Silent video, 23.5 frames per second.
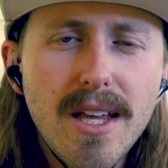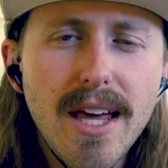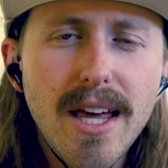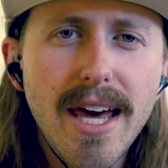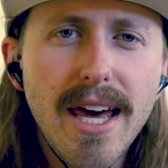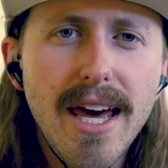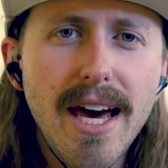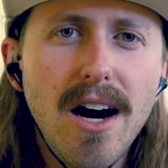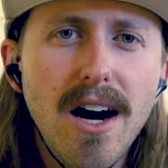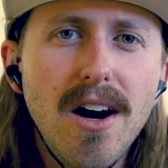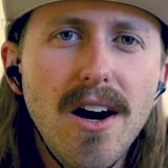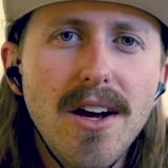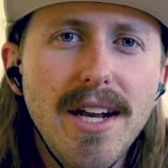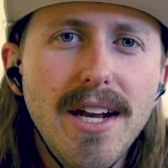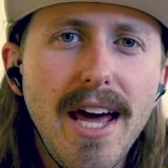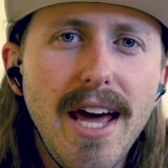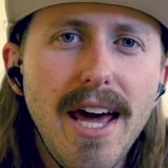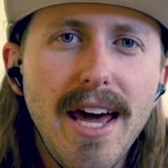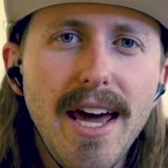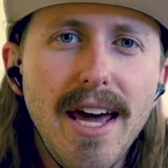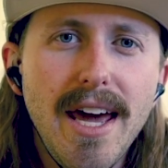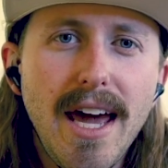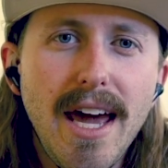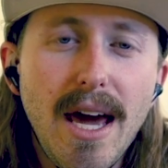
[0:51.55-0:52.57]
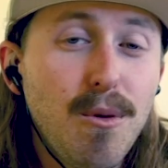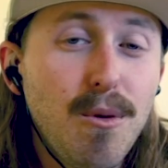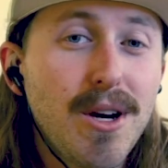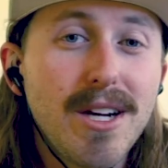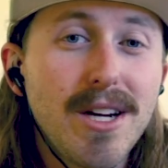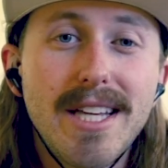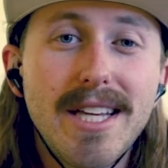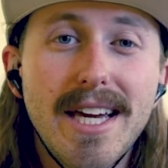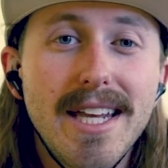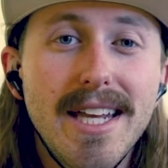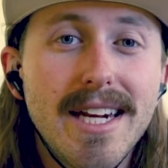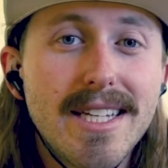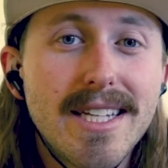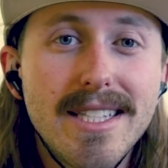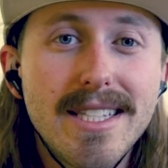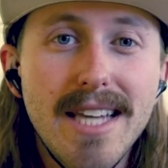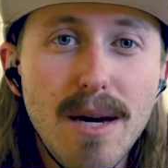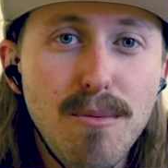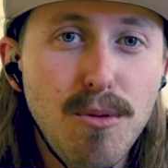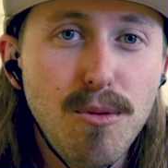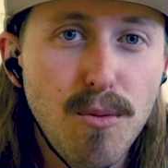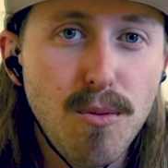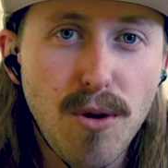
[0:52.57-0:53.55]
and we're going to take an
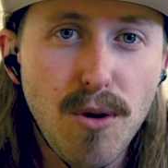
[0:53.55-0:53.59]
example